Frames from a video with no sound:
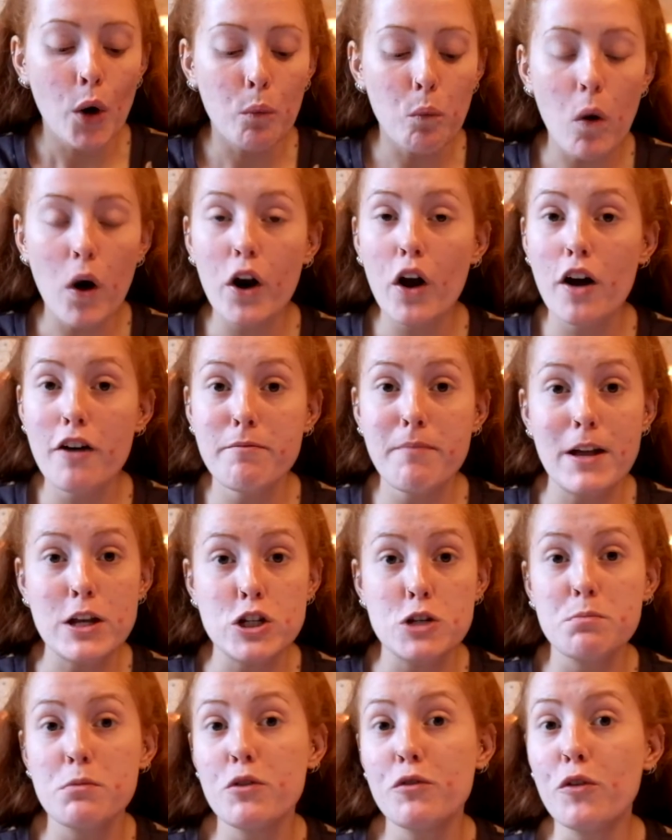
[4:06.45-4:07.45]
One I've
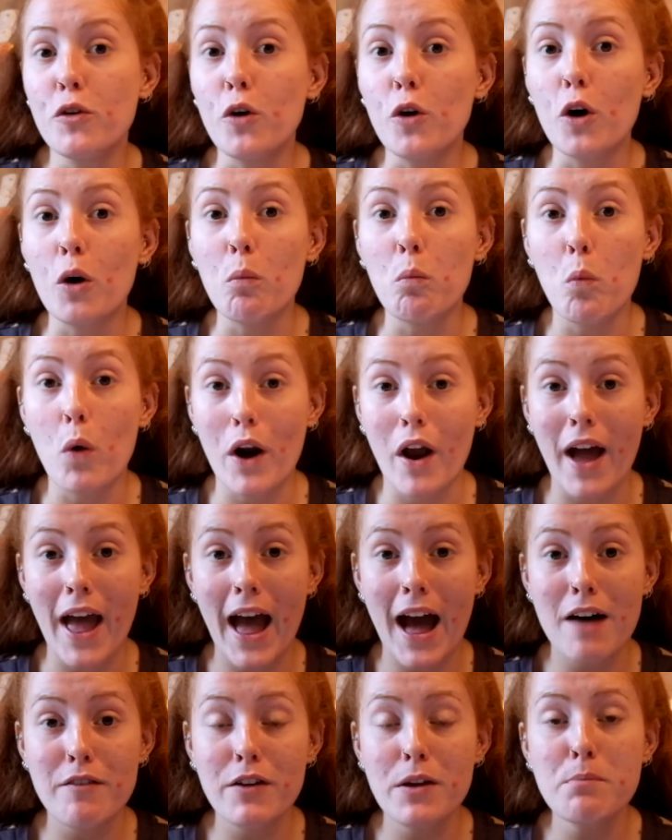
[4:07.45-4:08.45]
mentioned before and one I
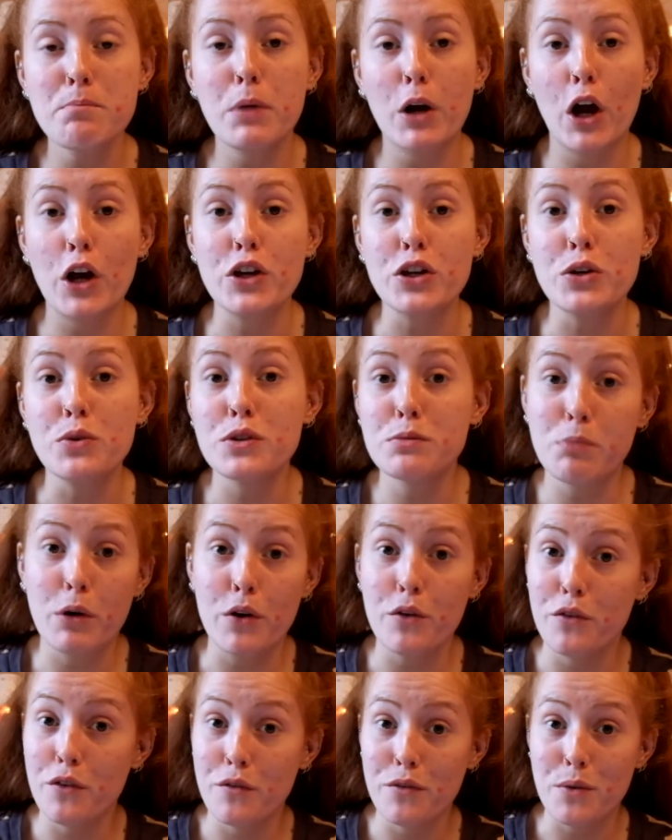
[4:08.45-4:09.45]
haven't, but I use
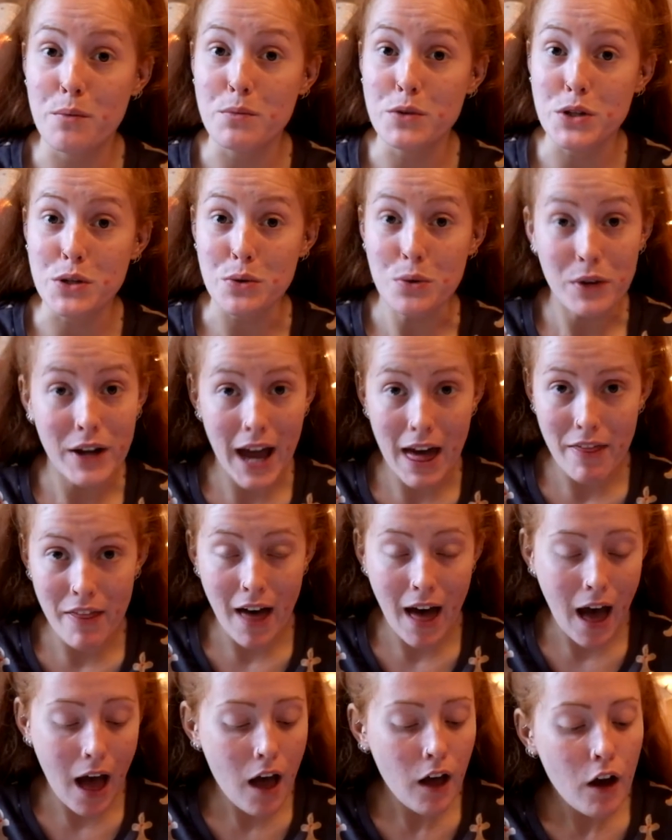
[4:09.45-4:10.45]
both of them
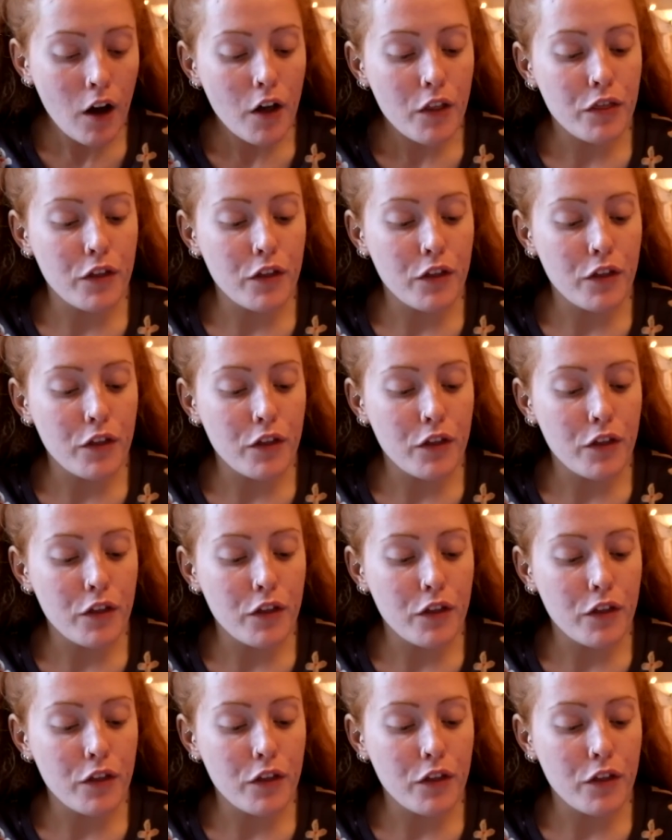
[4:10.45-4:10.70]
together.